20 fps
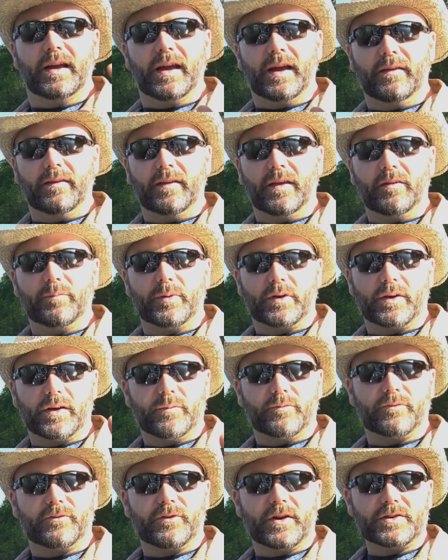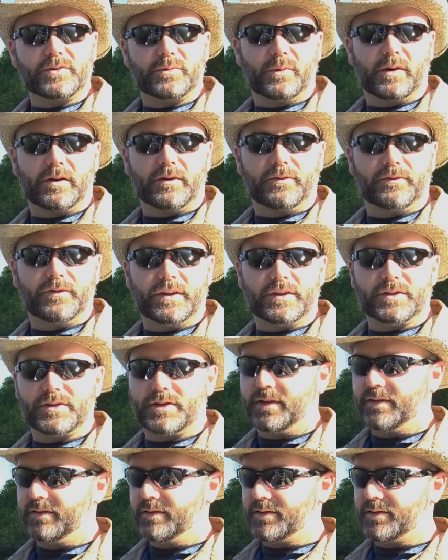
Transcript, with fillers: and they've become freshwater fish.